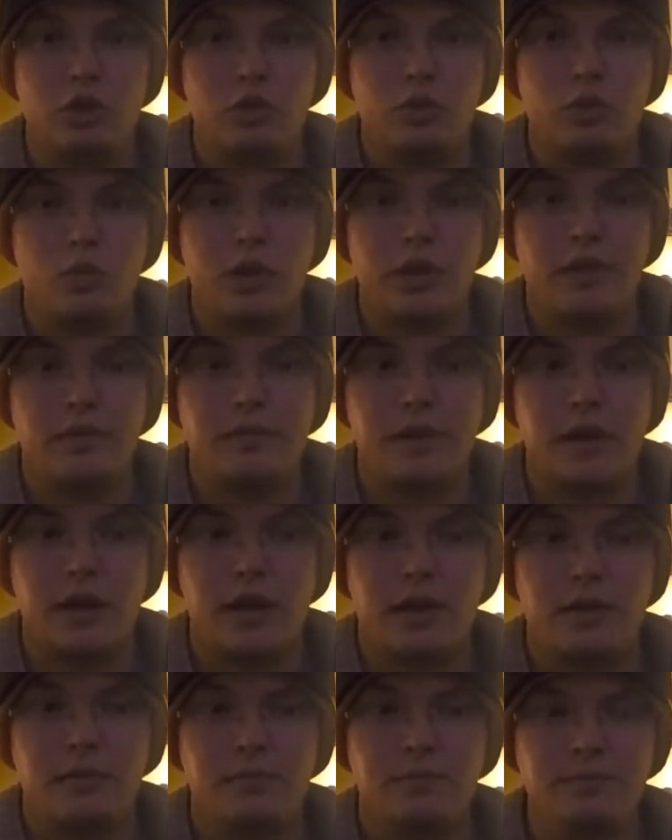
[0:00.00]
we've
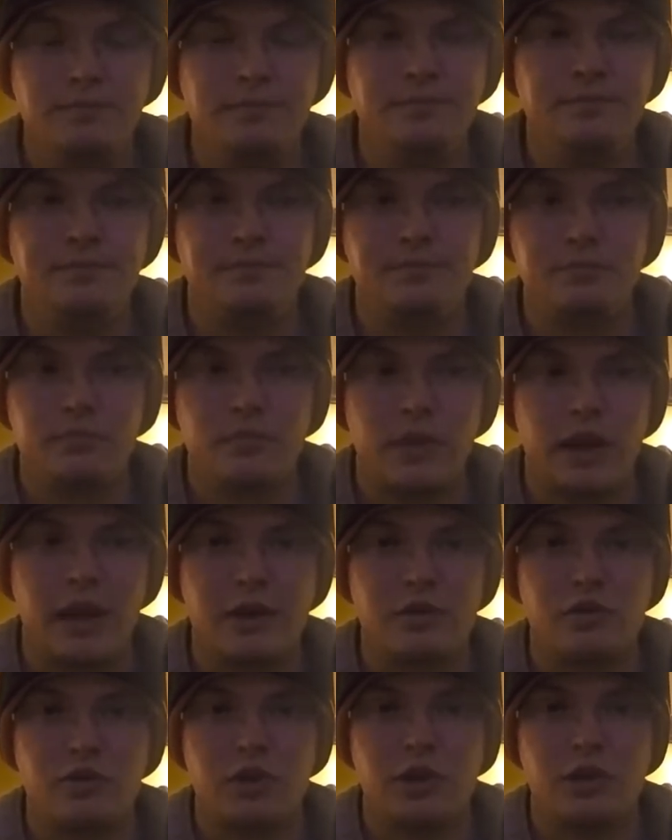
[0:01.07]

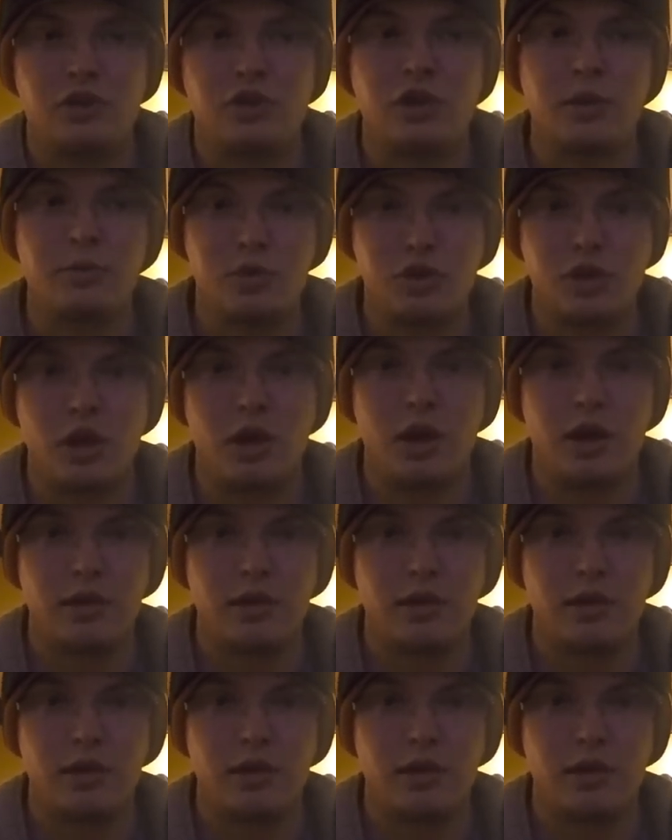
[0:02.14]
actually jump shot.